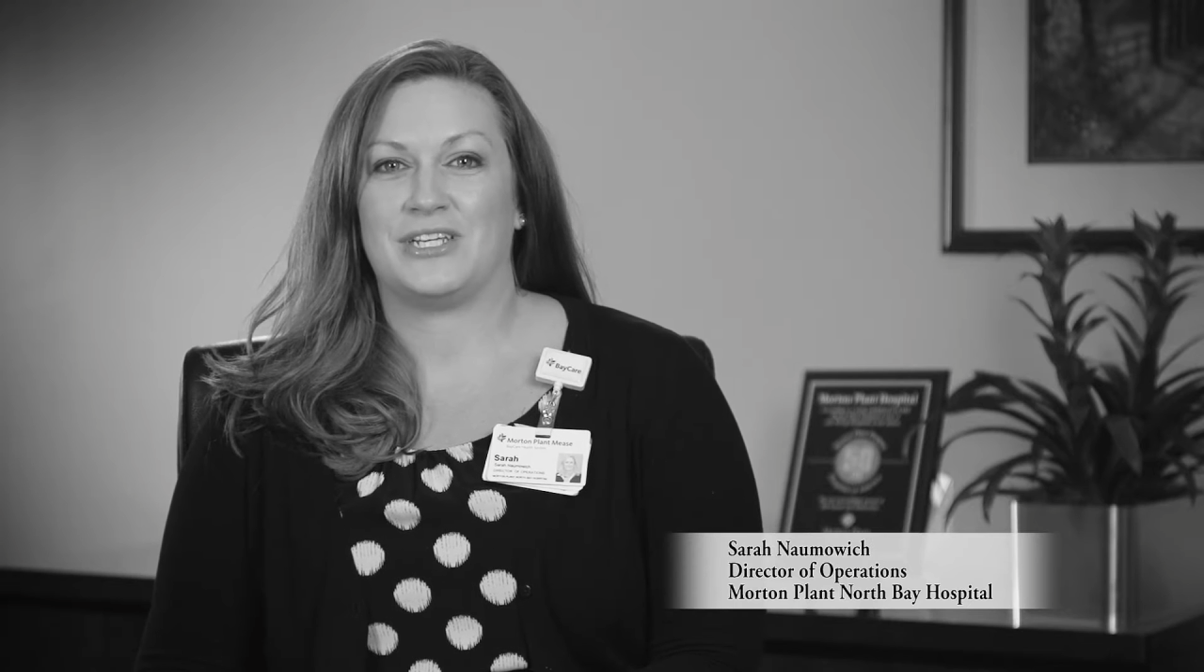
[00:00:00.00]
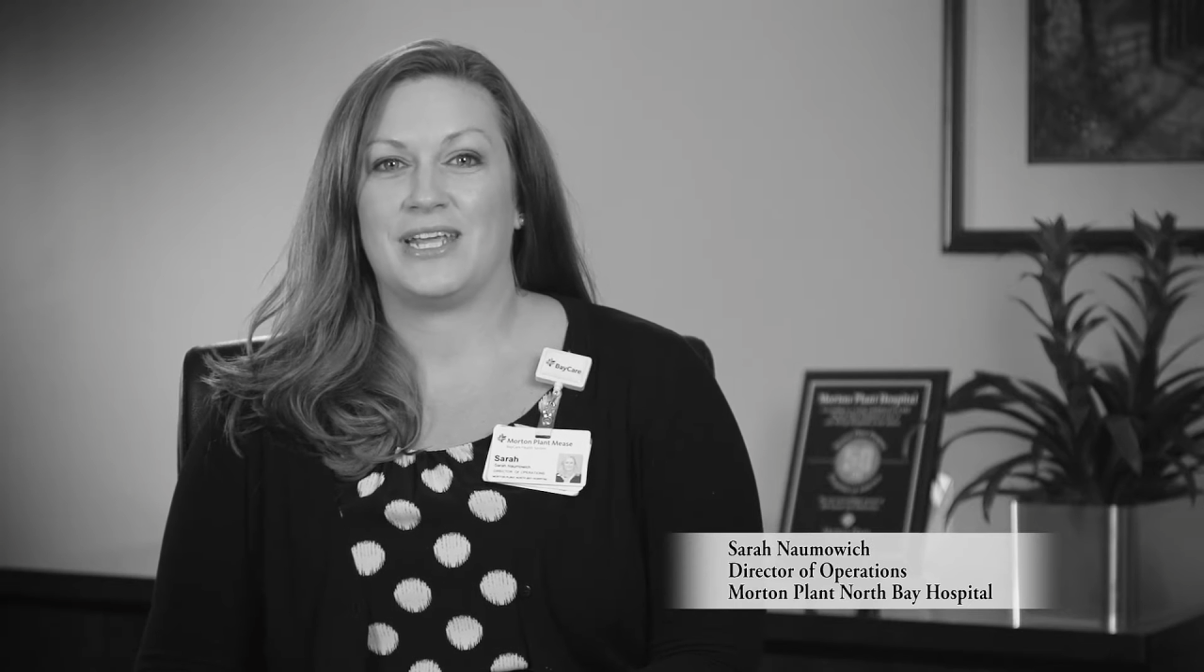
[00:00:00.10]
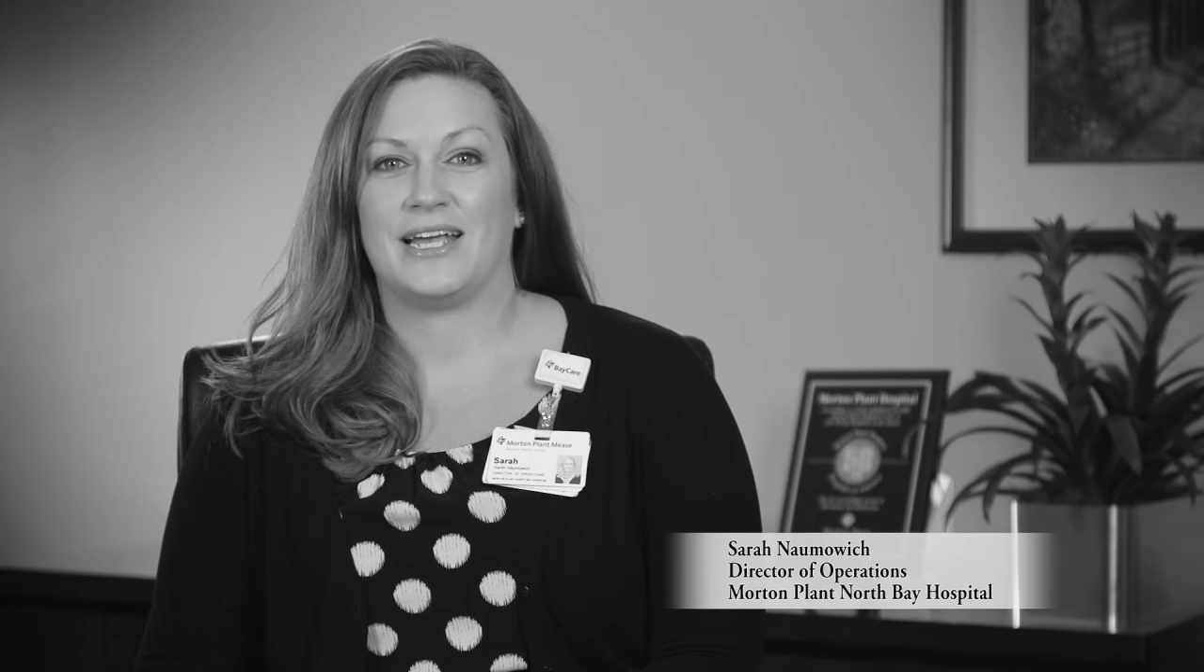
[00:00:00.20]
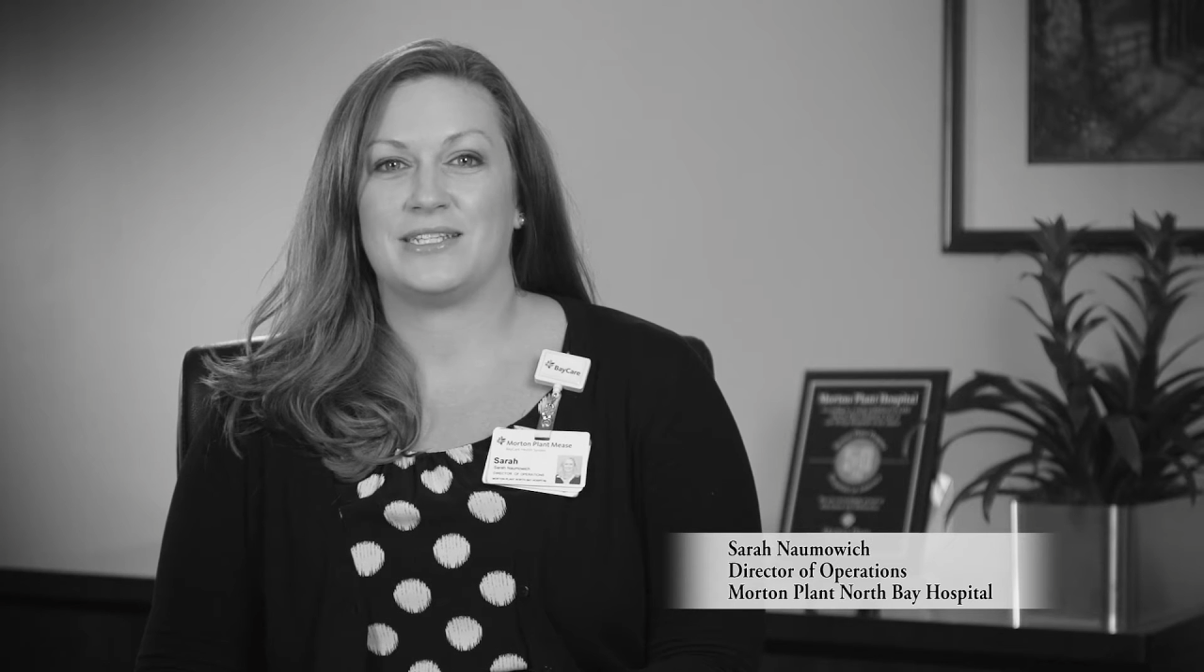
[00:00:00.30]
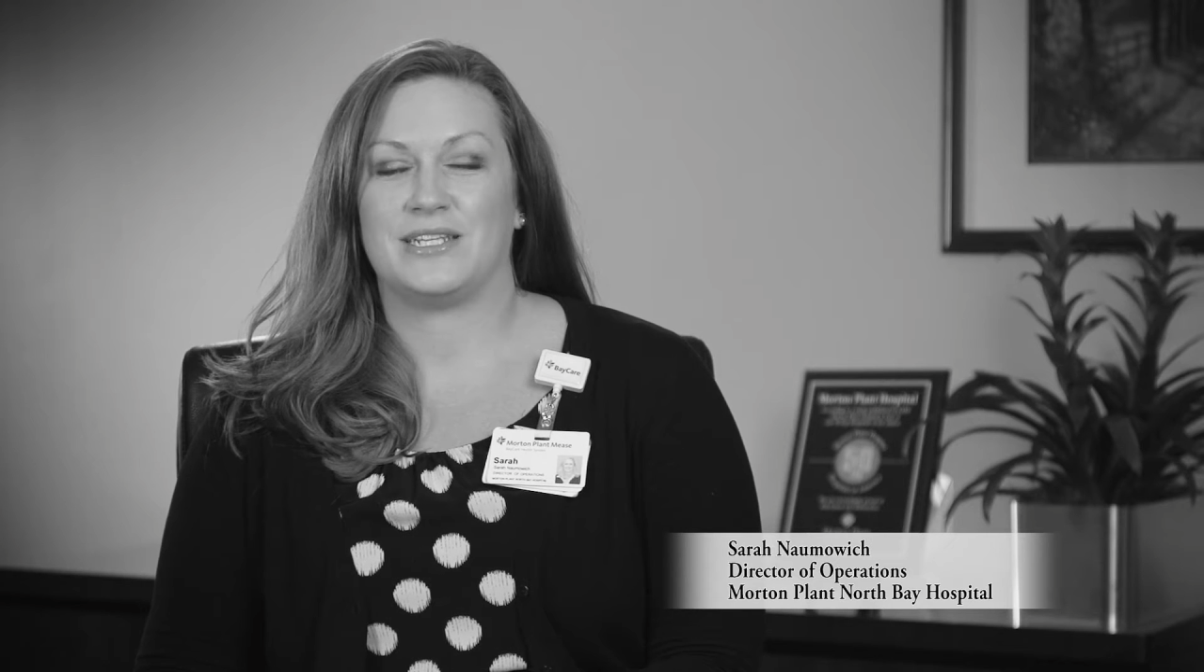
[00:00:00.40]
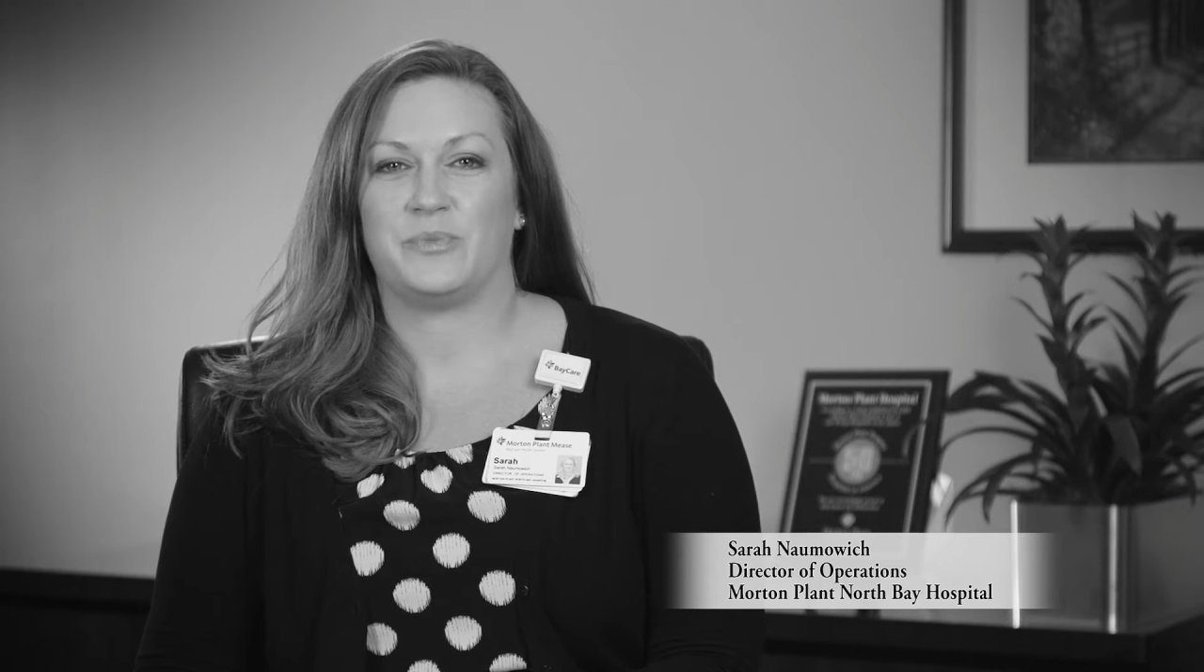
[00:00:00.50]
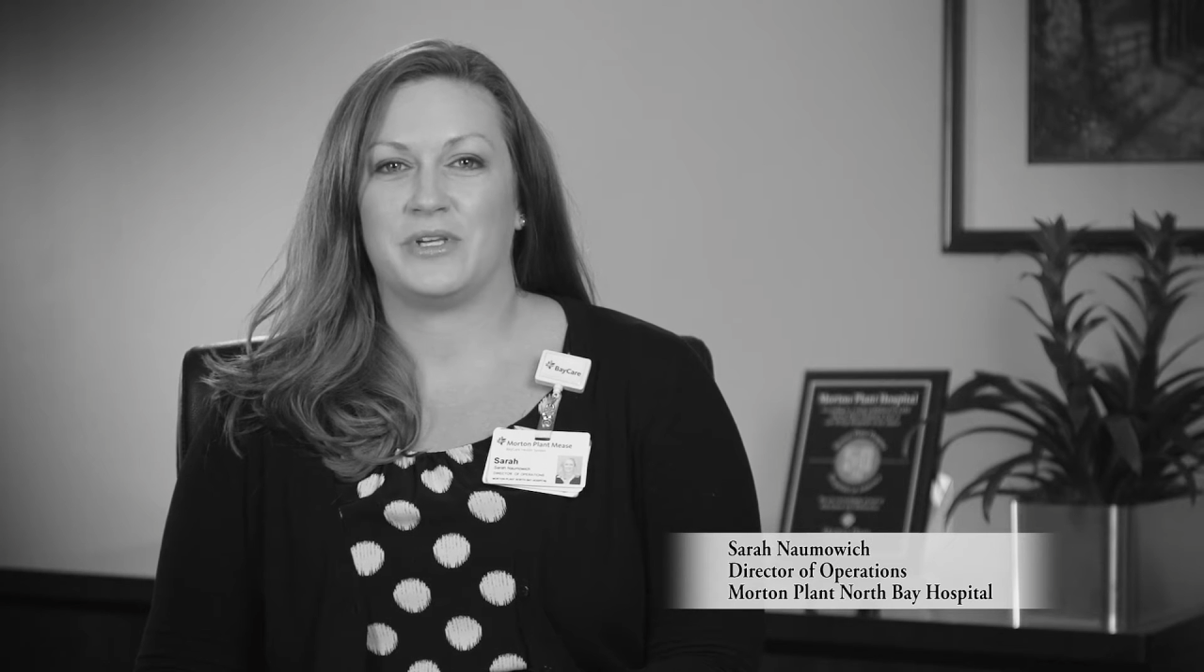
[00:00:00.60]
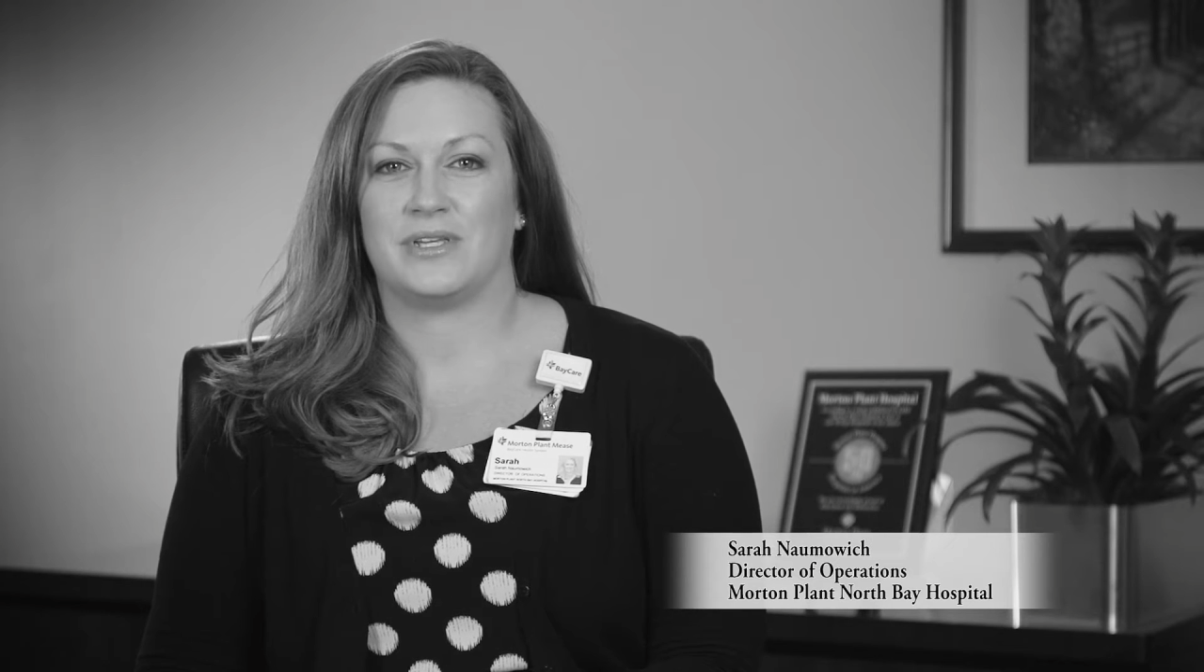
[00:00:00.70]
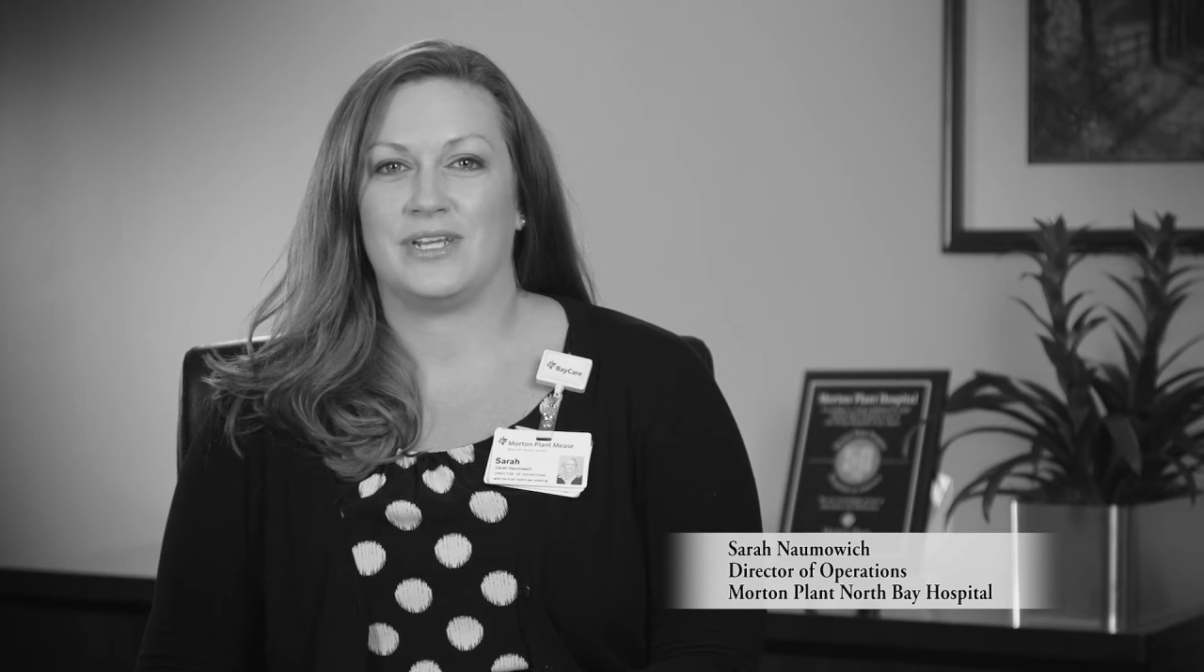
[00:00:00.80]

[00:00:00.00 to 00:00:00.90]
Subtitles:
has the ability